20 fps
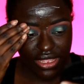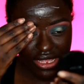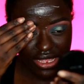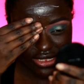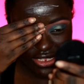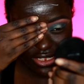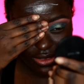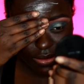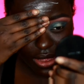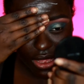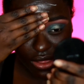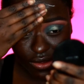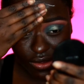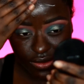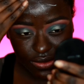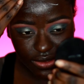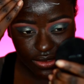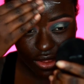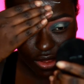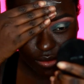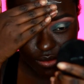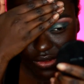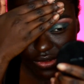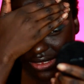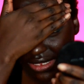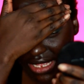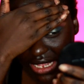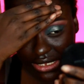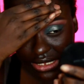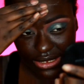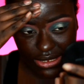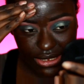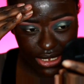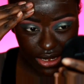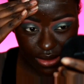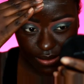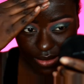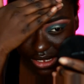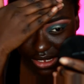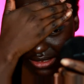It smells almost like
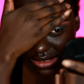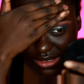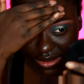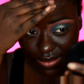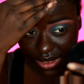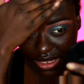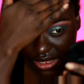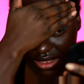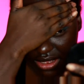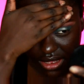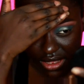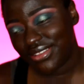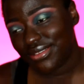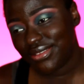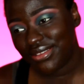cinnamon to me.